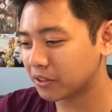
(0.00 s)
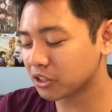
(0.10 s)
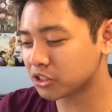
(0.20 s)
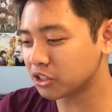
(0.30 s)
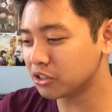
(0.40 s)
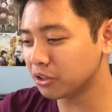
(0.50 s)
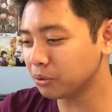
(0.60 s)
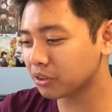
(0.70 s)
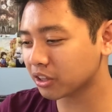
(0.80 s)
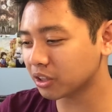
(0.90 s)
Does she
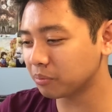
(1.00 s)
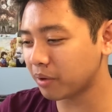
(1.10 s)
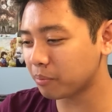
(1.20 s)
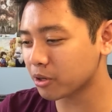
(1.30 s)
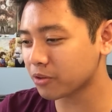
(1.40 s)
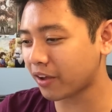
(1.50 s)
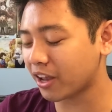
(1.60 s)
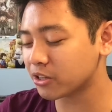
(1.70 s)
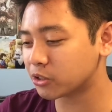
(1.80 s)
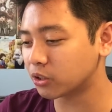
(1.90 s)
know that the members of
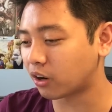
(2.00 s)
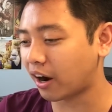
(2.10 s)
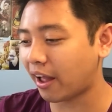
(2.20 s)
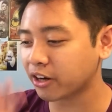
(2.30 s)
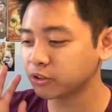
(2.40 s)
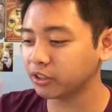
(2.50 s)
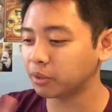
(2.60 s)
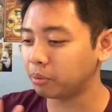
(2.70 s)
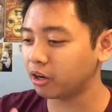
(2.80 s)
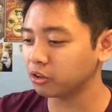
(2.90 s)
ASTRO are actually
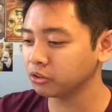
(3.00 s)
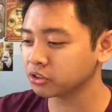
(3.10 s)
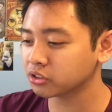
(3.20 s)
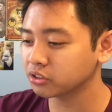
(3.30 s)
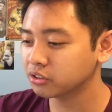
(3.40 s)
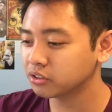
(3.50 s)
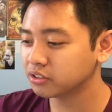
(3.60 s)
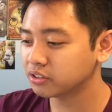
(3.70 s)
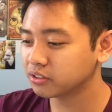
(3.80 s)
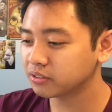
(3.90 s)
the bottles?
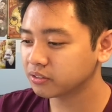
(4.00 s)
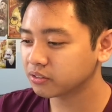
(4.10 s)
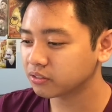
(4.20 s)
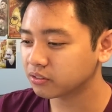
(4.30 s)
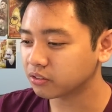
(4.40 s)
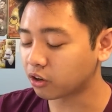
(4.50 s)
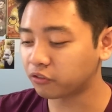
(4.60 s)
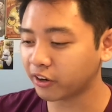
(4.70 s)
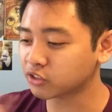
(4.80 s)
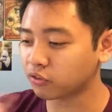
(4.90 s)
Or
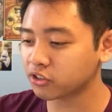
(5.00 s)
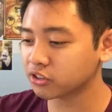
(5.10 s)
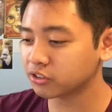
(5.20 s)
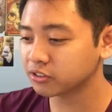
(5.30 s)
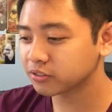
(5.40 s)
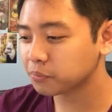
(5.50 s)
vice versa?